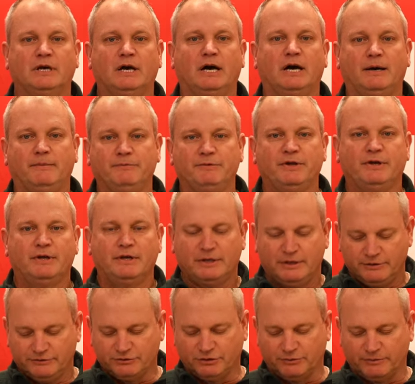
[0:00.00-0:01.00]
So
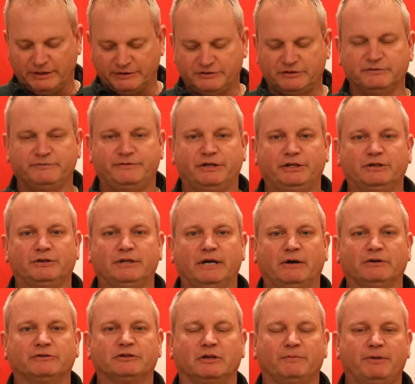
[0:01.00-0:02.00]
the rest of the video
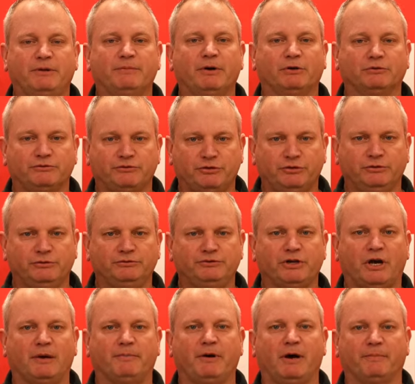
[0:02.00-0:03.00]
now is going to be about two
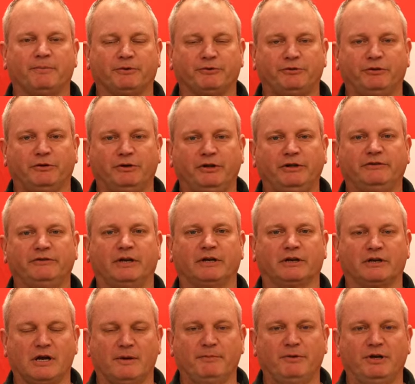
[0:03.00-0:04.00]
job opportunities that
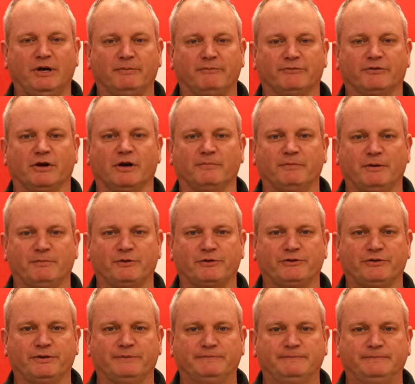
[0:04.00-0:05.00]
are coming up for our
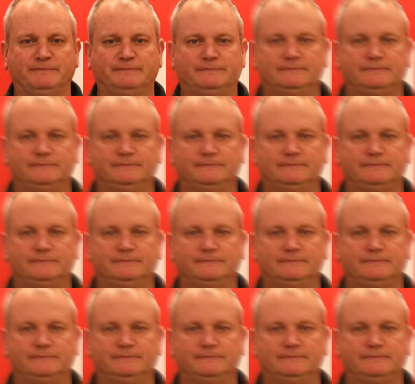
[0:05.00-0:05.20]
membership.